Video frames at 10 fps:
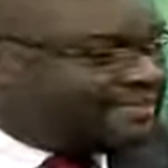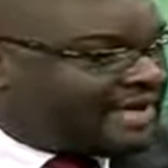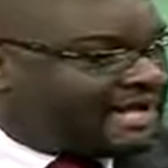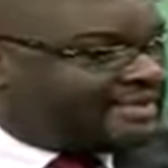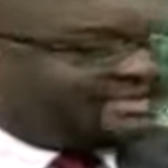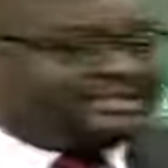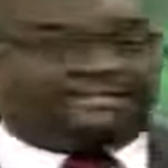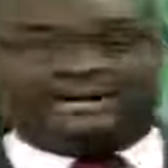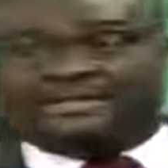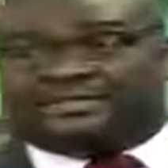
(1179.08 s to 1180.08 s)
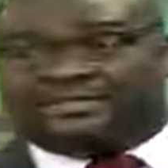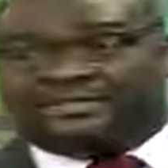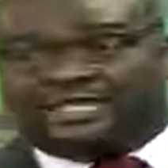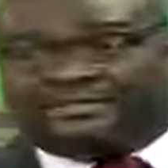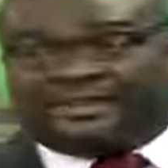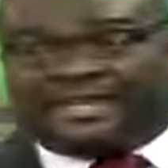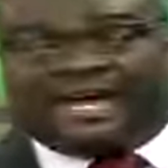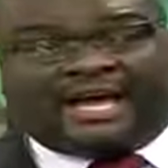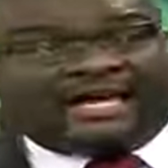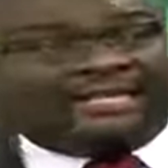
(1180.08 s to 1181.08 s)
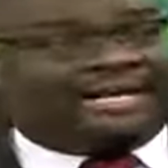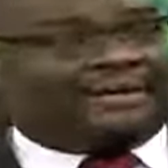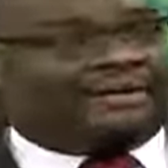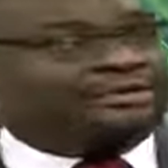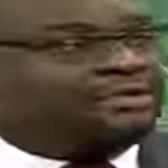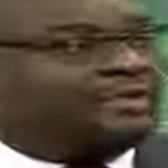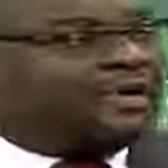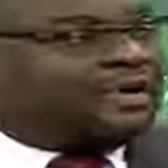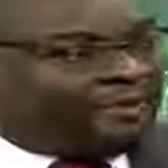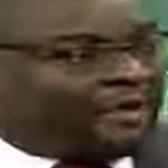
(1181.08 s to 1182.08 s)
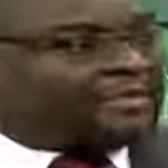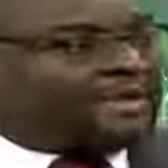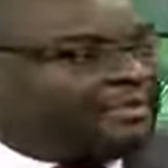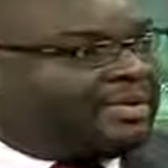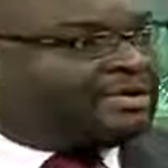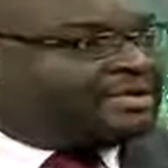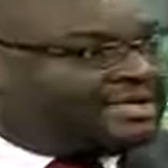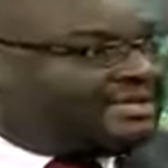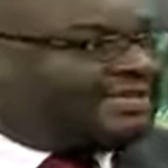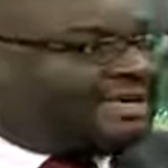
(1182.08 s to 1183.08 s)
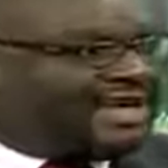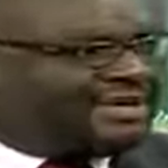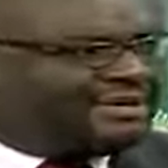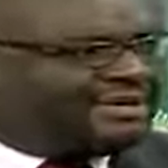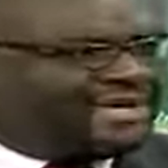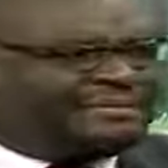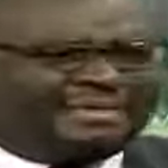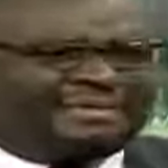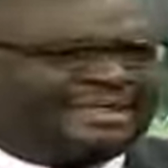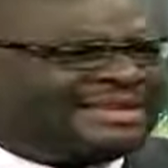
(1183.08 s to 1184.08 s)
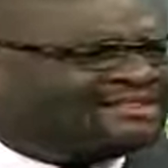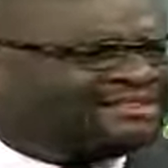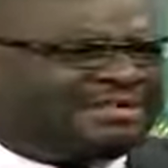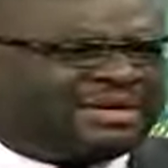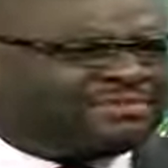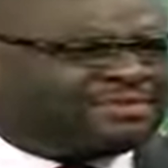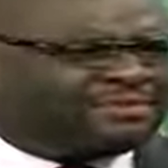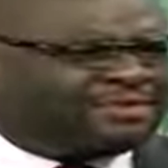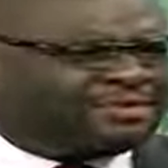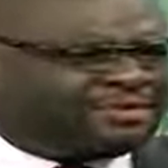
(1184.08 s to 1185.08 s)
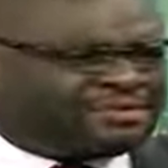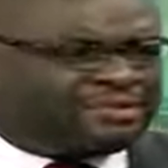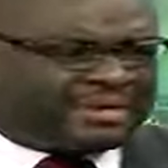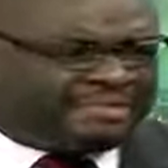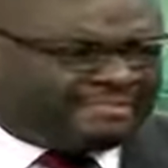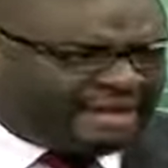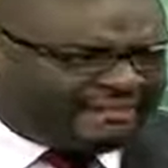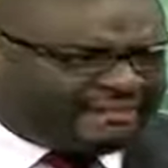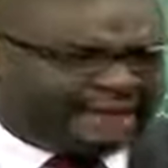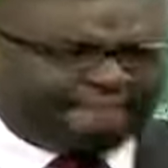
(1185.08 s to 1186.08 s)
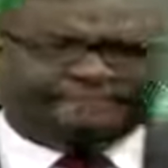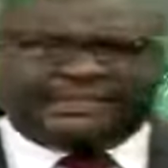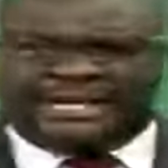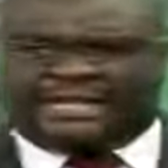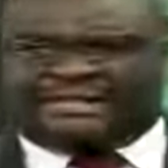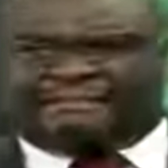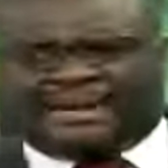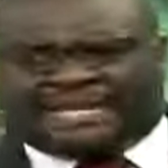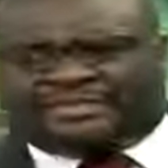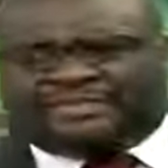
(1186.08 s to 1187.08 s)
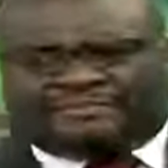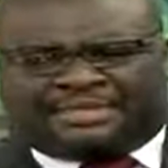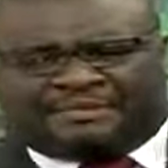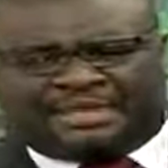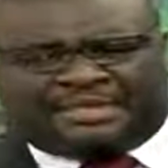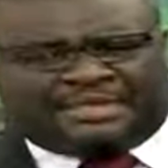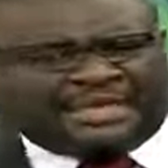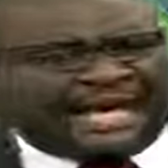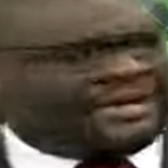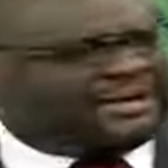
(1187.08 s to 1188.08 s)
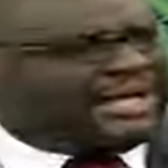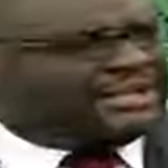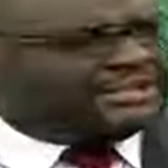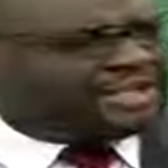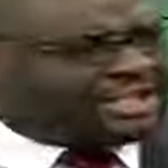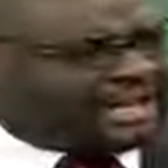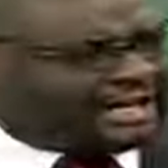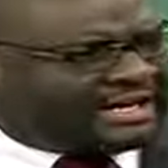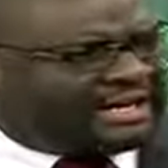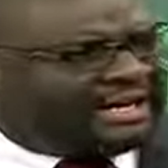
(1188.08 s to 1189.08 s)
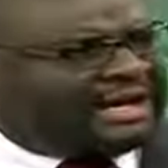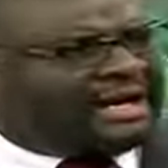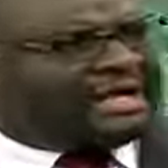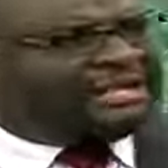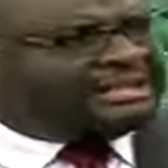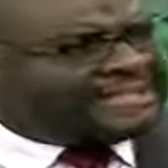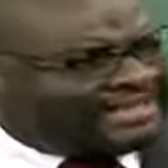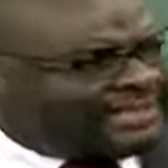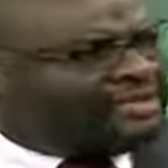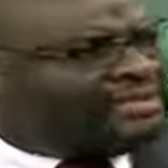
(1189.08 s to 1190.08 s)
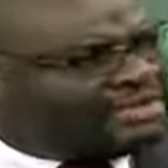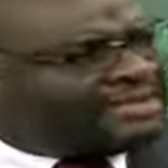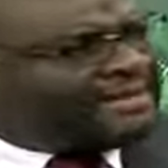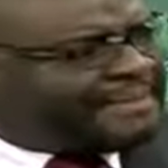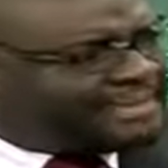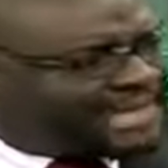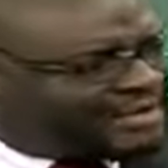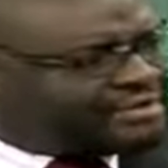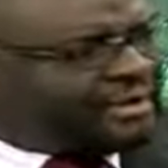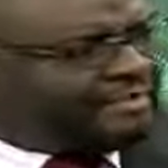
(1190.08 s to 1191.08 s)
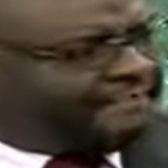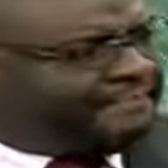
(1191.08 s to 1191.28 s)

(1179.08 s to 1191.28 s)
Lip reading: I see the ball is on TV, and then I want to walk my way on TV and all that. Meanwhile, that's not what I'm supposed to do. Remember, in the battle between the lion and the shark, the terrain will determine the outcome.